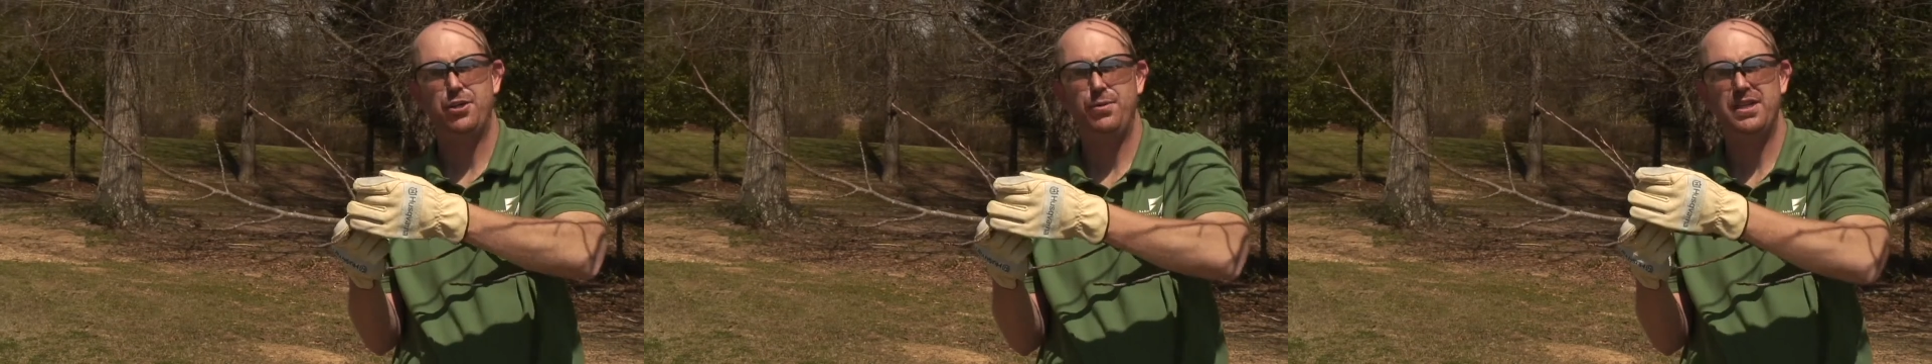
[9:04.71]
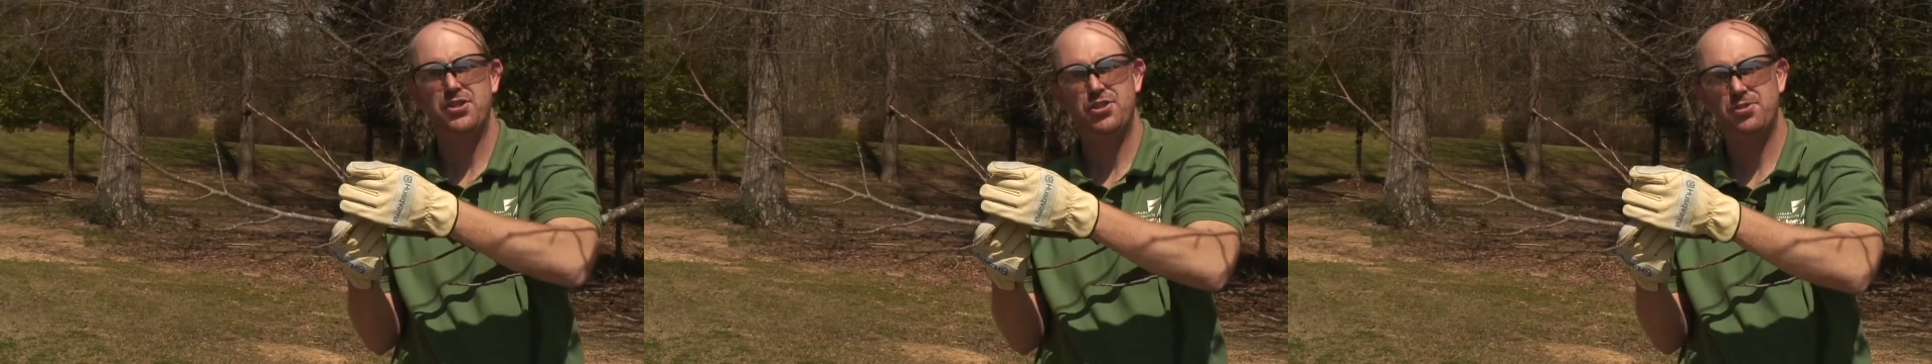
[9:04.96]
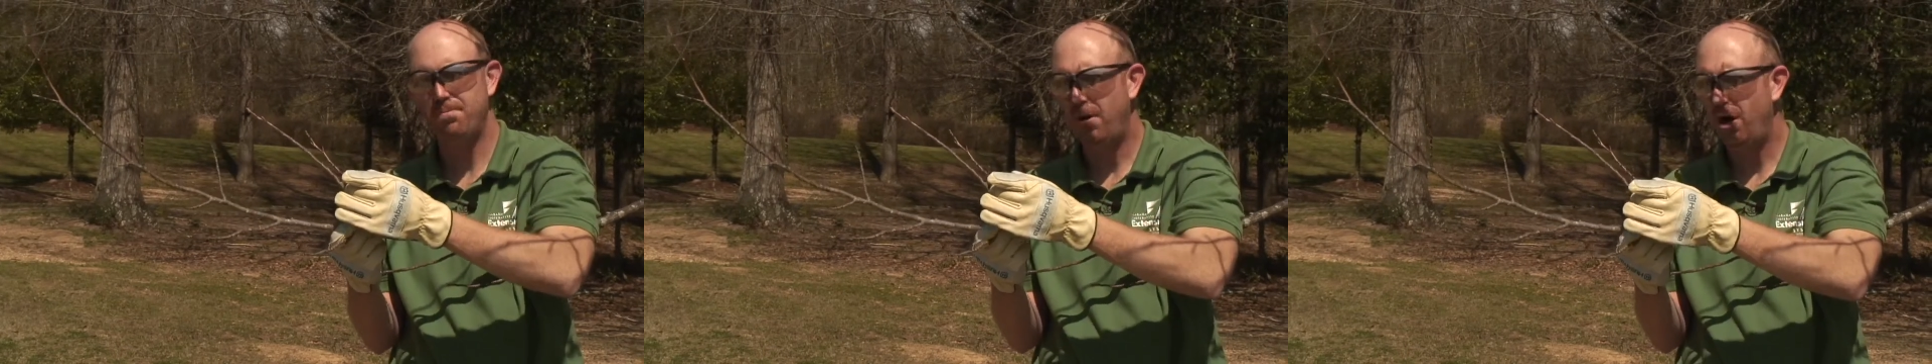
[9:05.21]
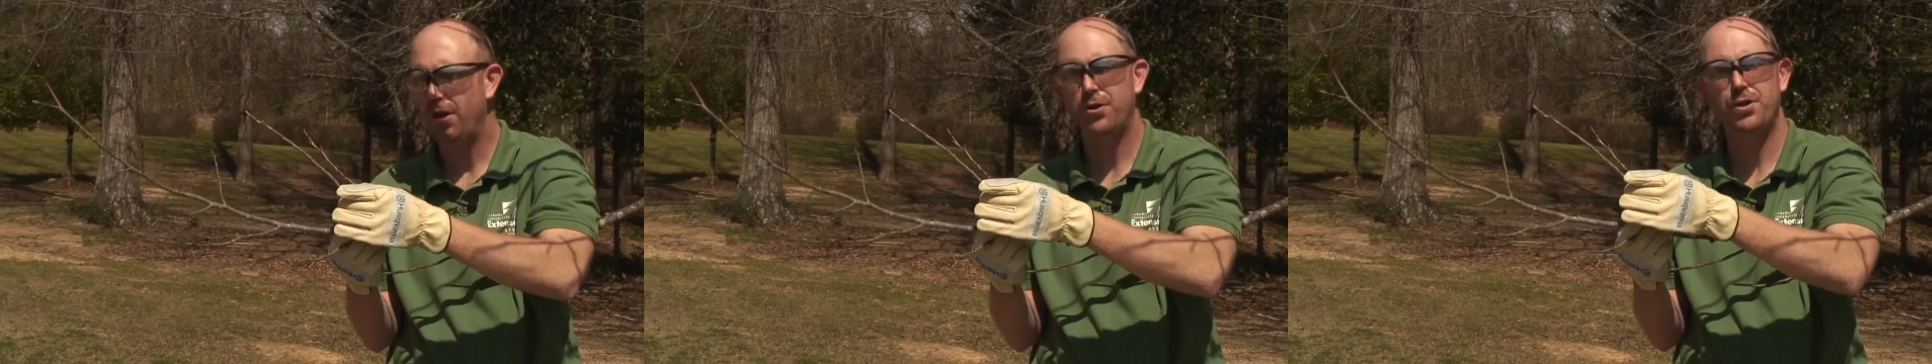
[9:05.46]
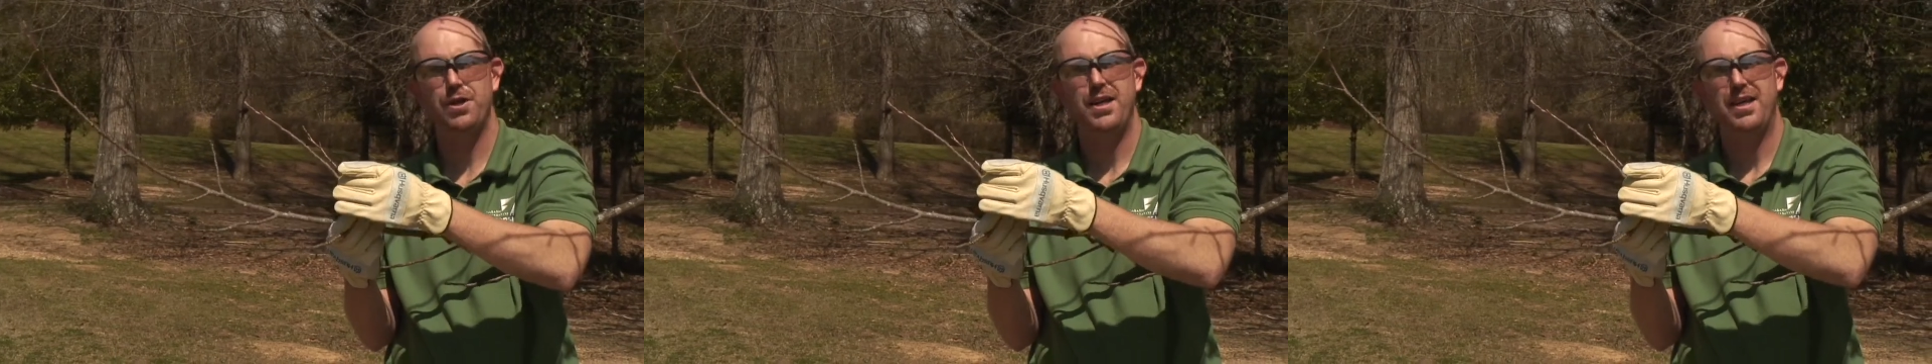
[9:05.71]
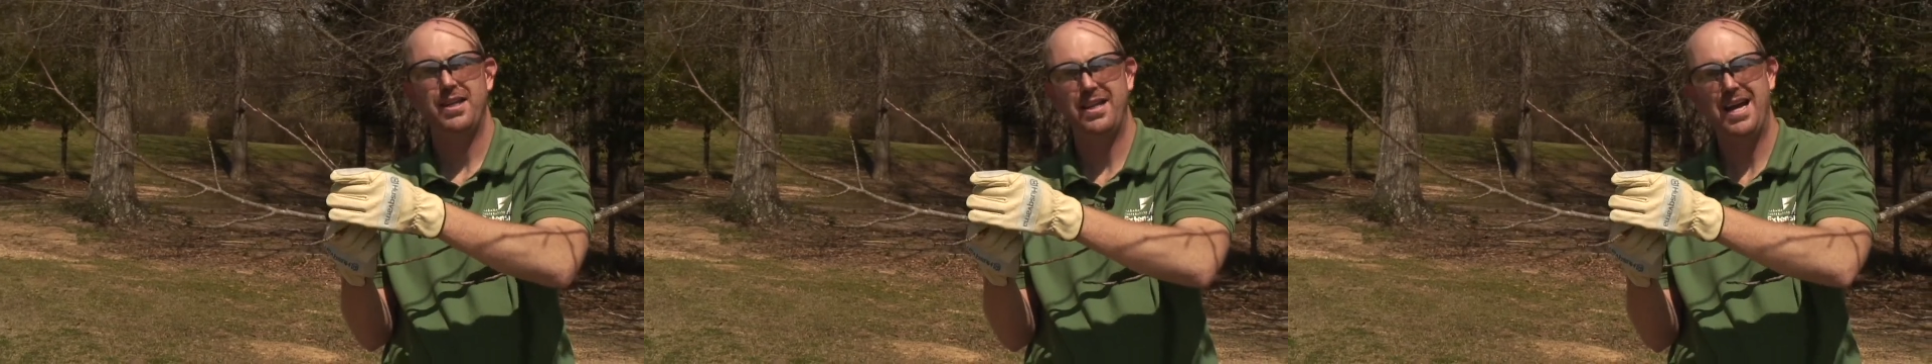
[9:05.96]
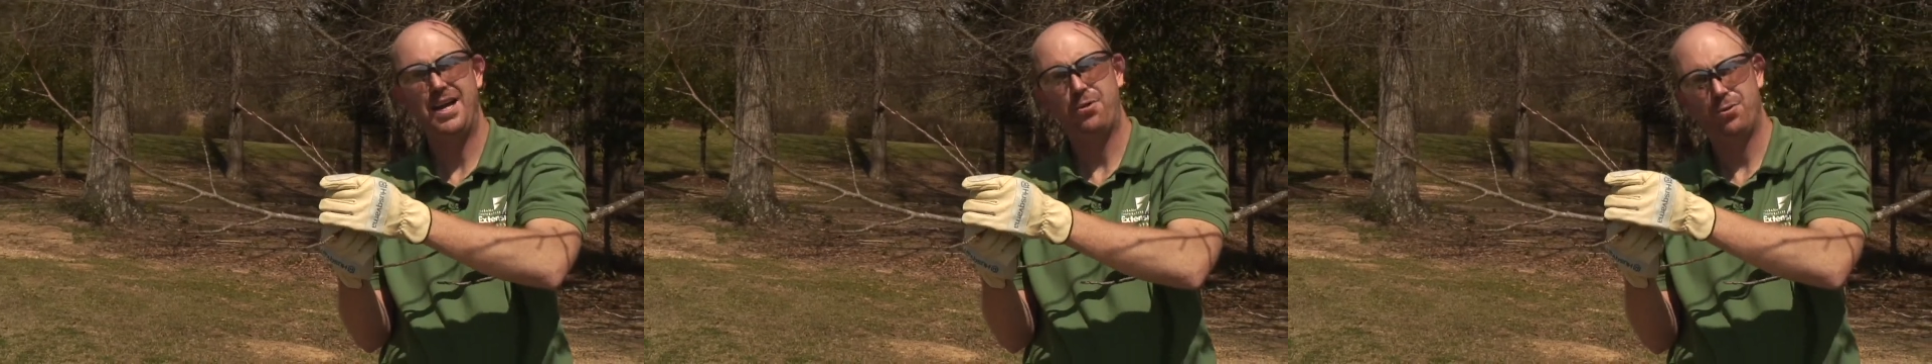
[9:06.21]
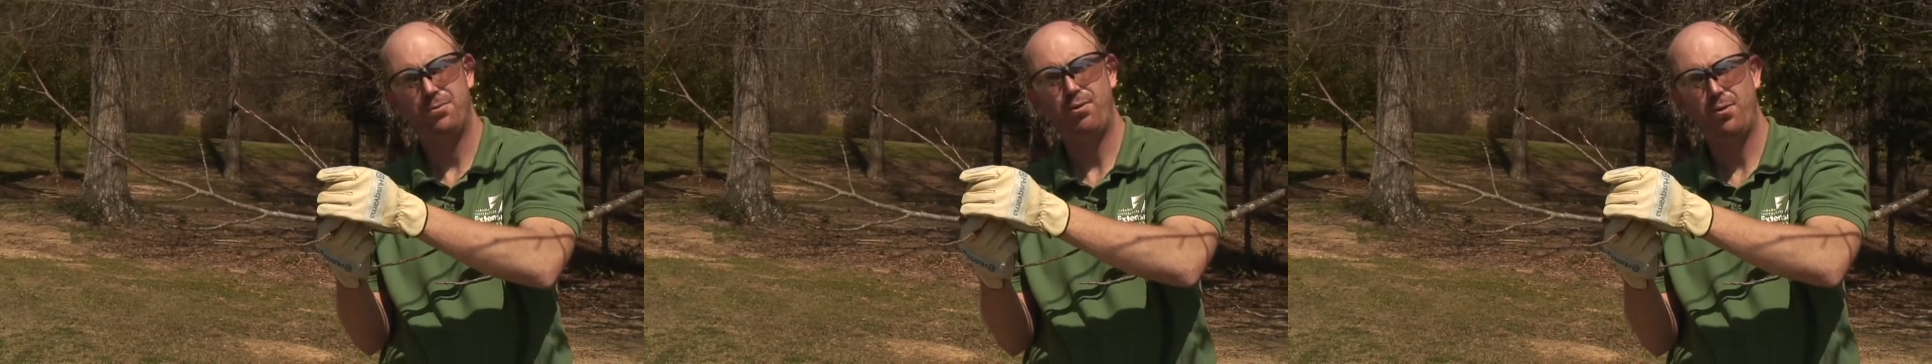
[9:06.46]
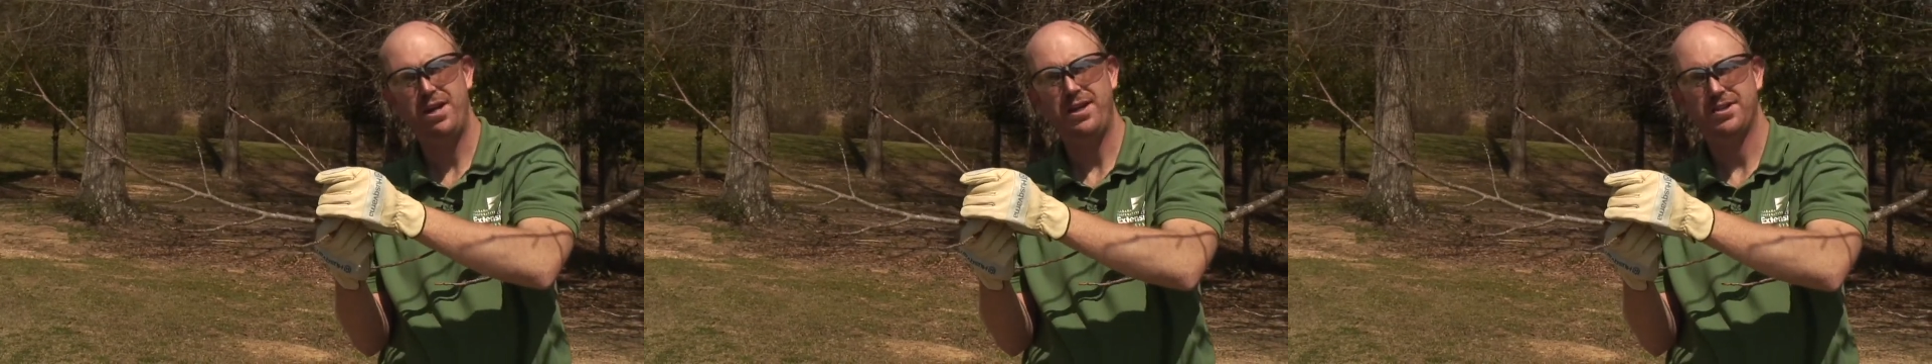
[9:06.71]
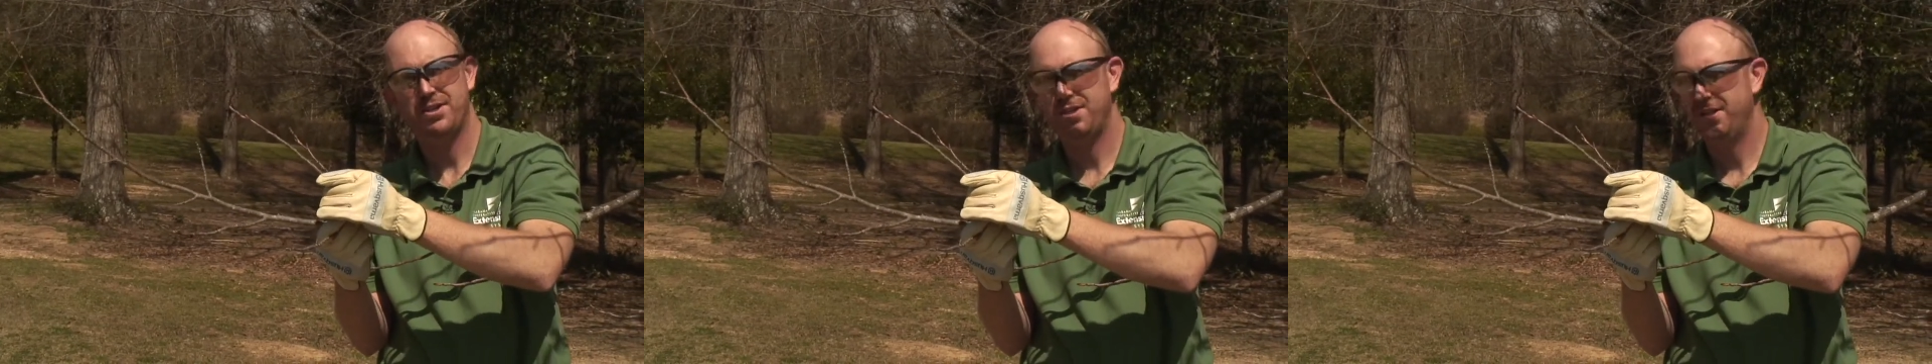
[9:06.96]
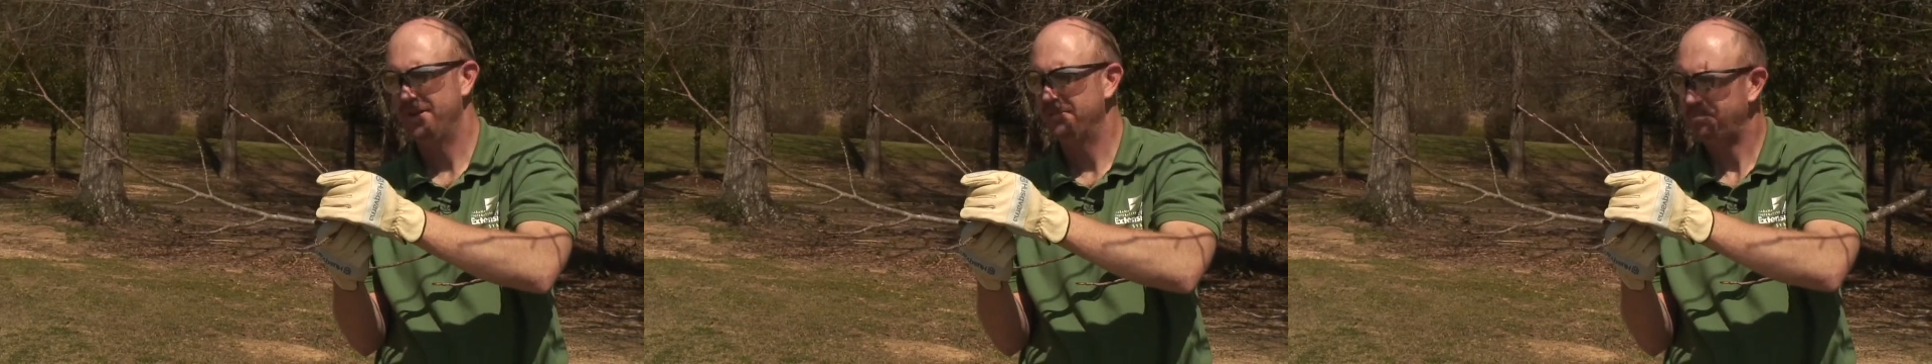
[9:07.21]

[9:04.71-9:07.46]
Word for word: to a smaller lateral branch.